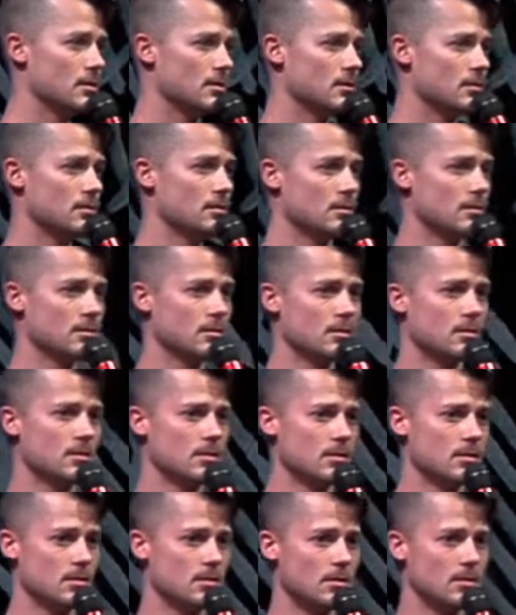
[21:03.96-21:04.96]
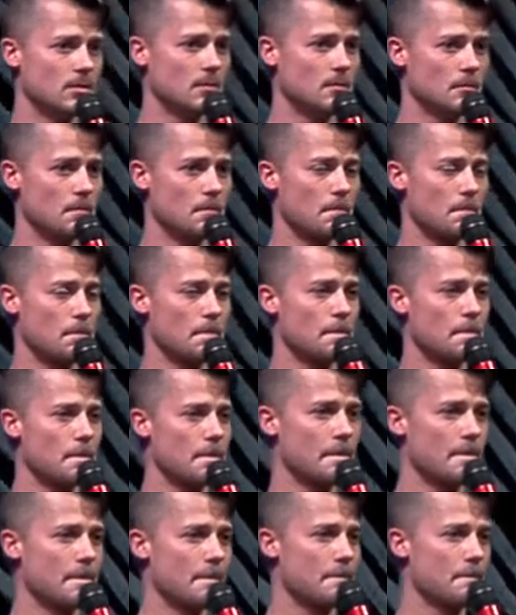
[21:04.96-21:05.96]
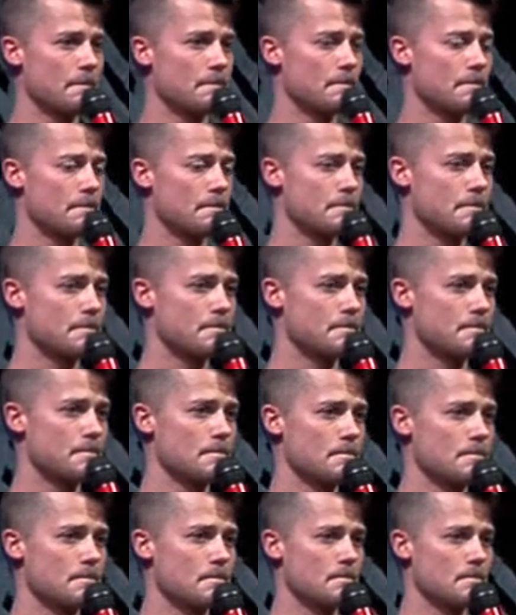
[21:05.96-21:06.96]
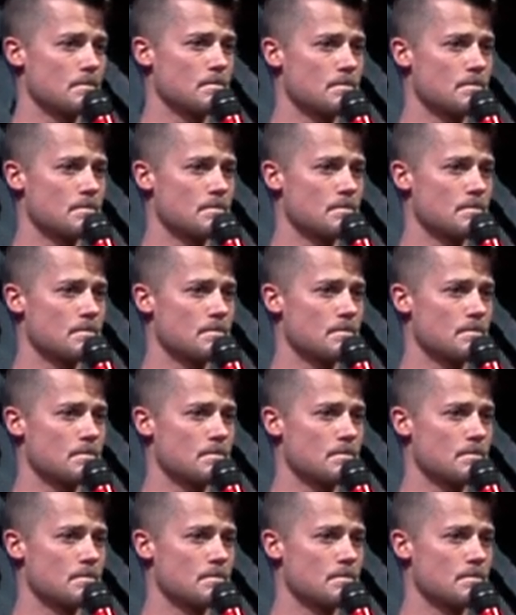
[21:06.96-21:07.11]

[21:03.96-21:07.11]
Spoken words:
(no one is talking)